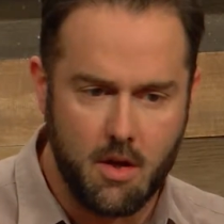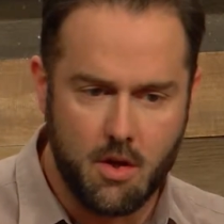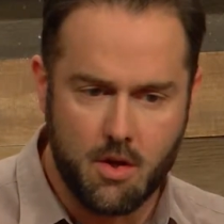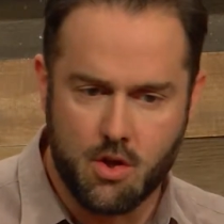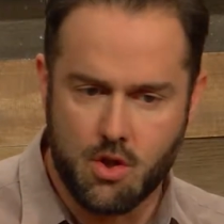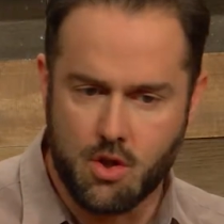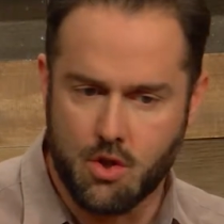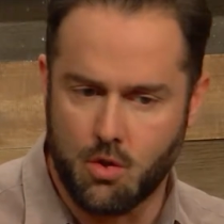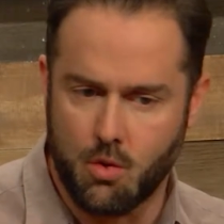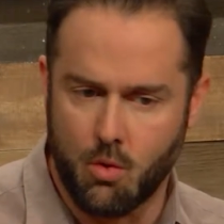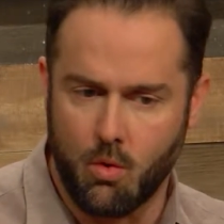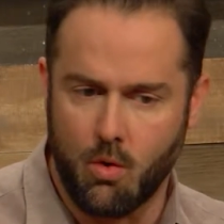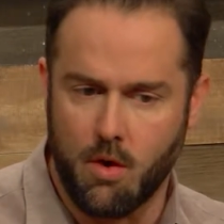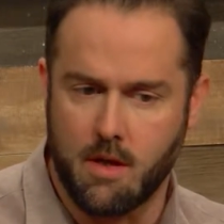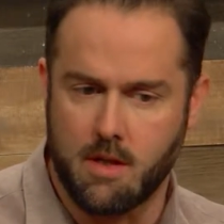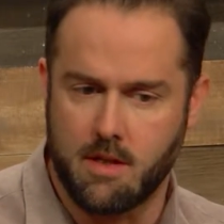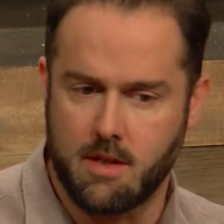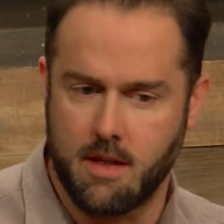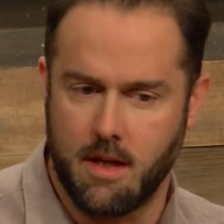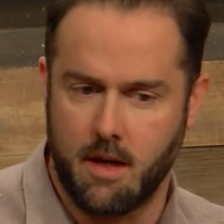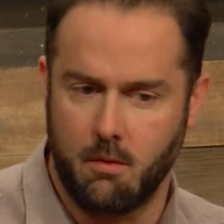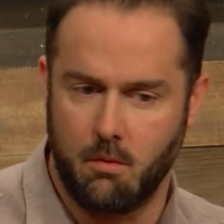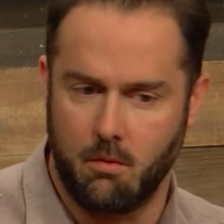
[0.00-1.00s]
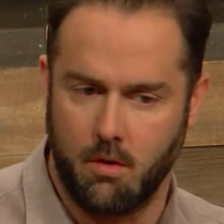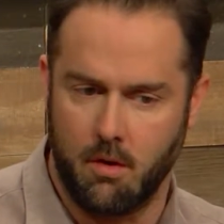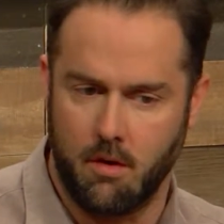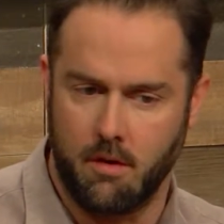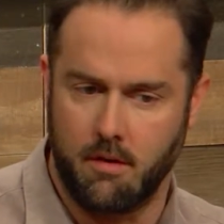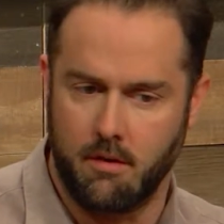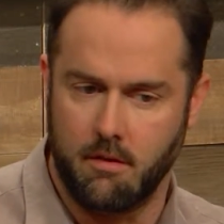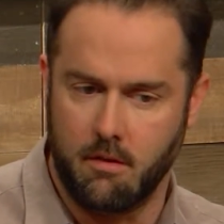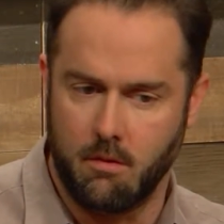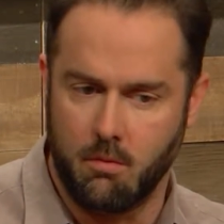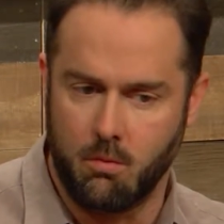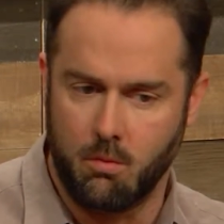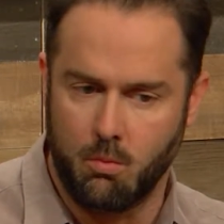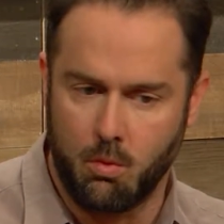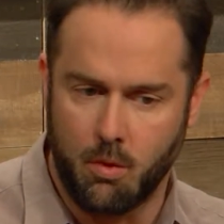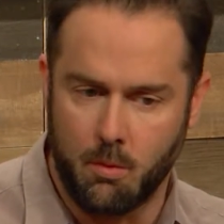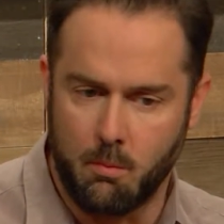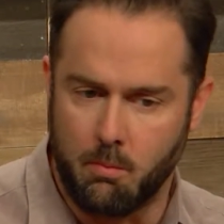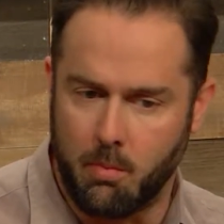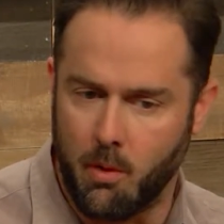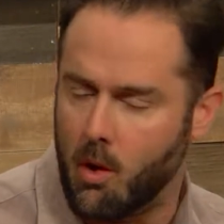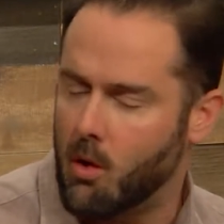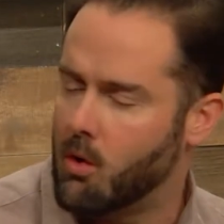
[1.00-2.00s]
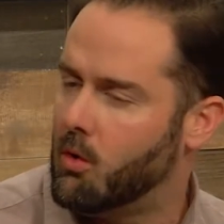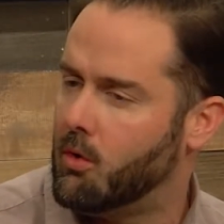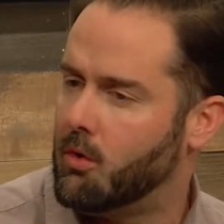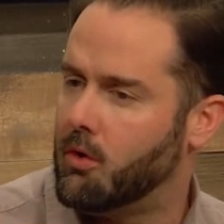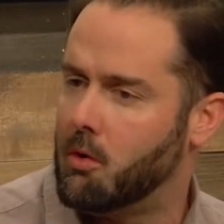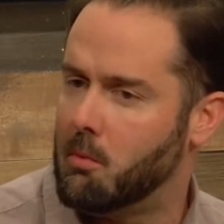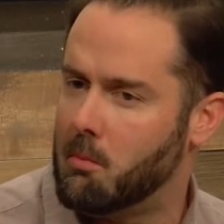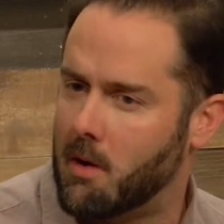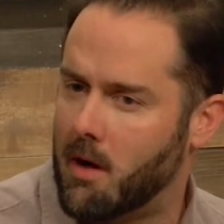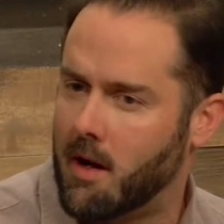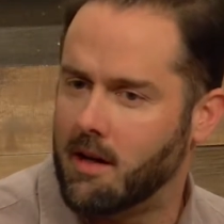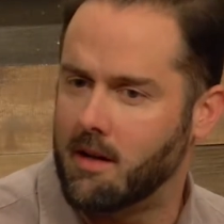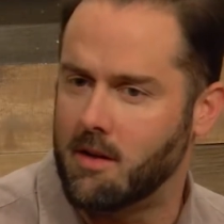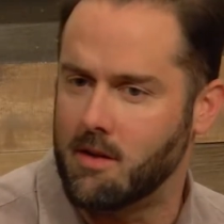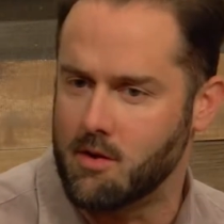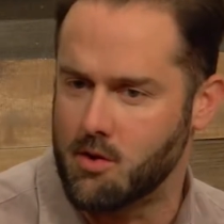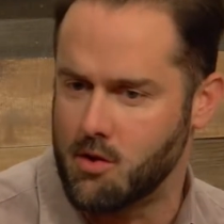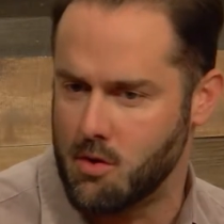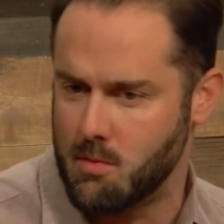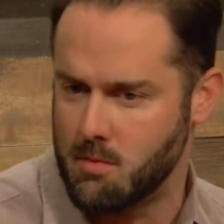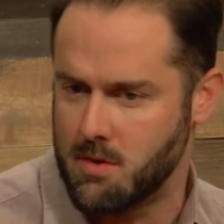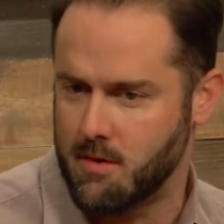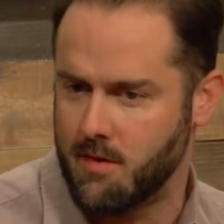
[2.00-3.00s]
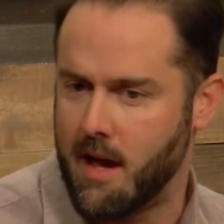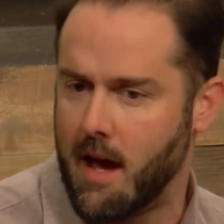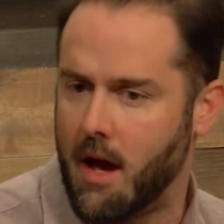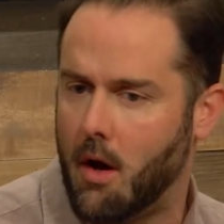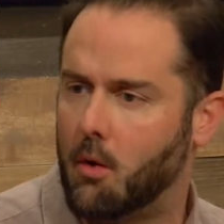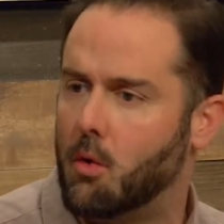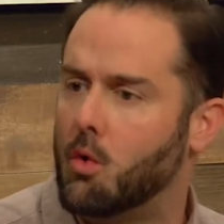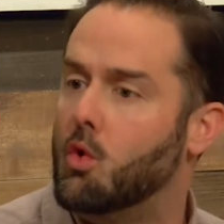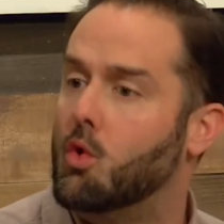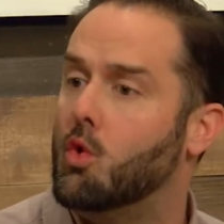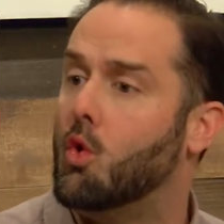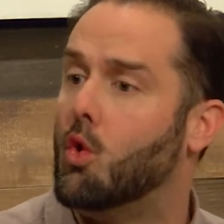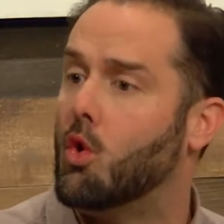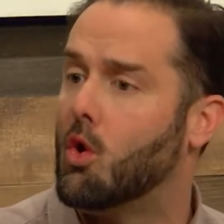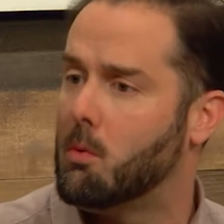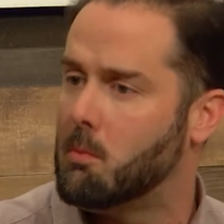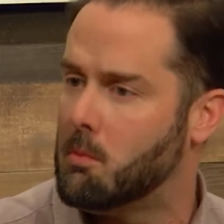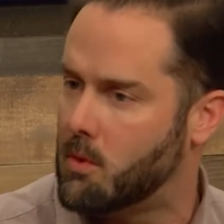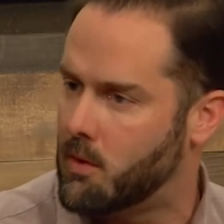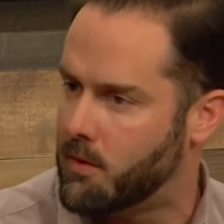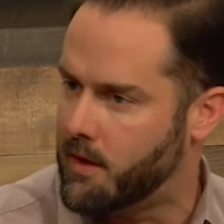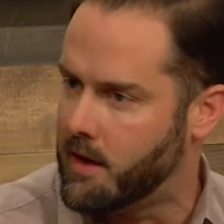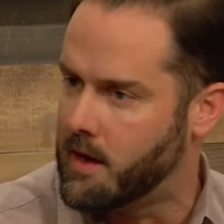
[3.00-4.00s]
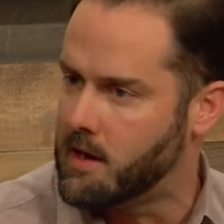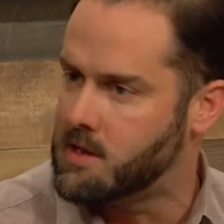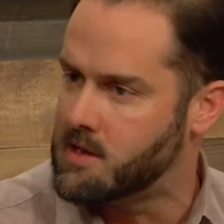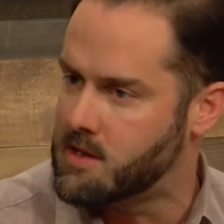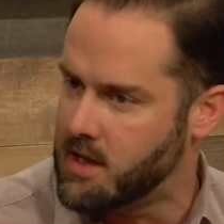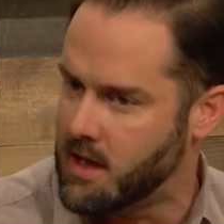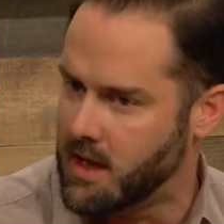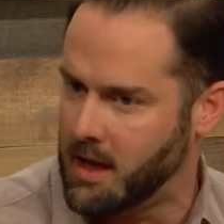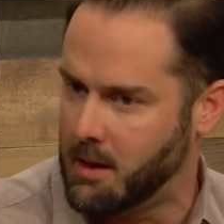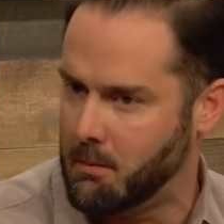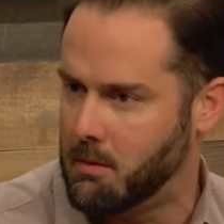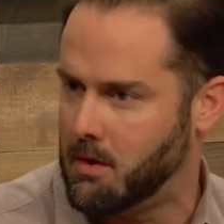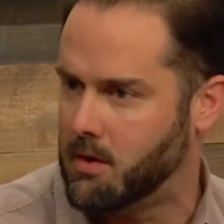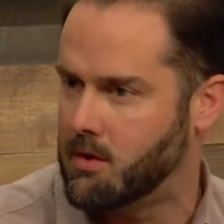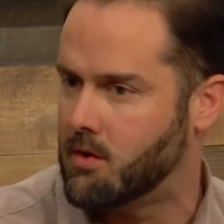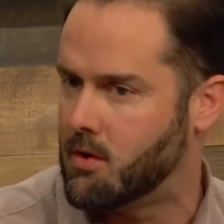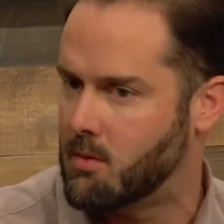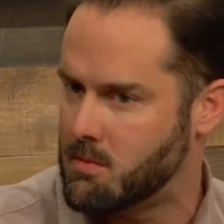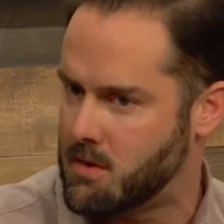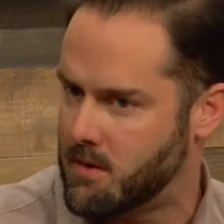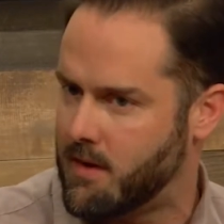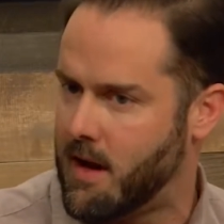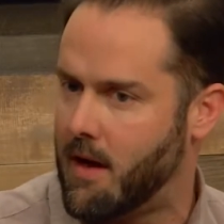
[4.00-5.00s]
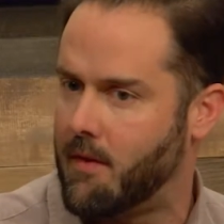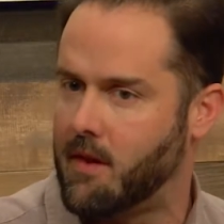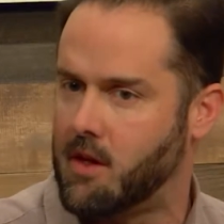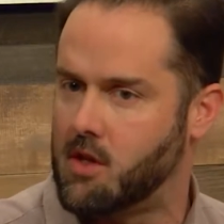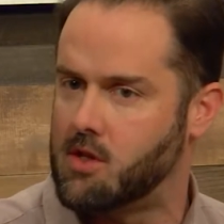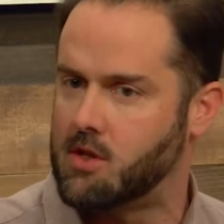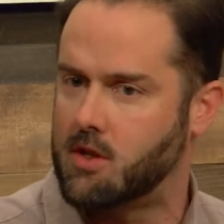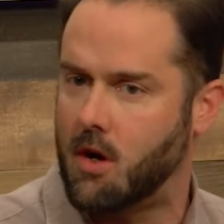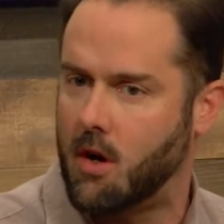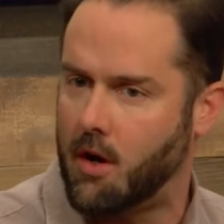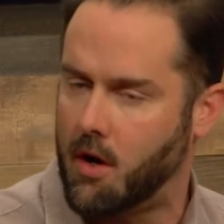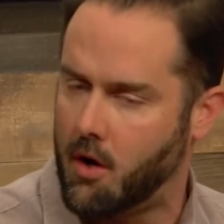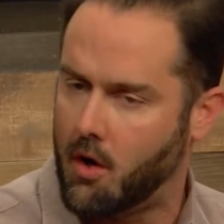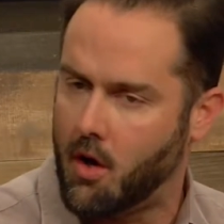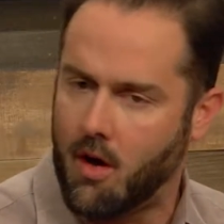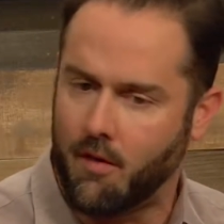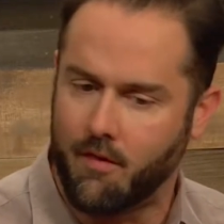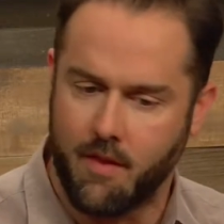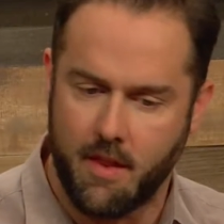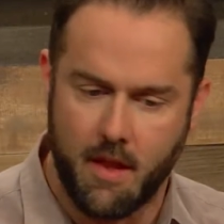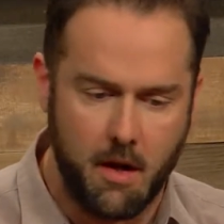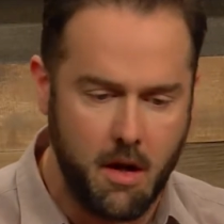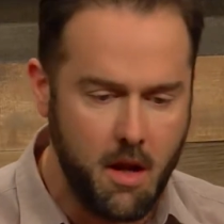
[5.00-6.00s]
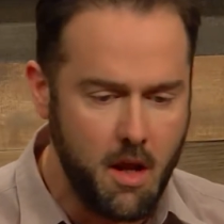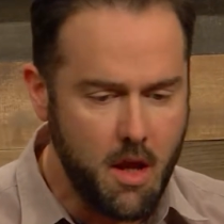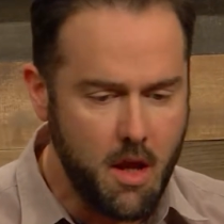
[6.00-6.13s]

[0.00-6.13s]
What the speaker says: stories that would boggle your mind in terms of how normal they seem, in terms of how they started off, and then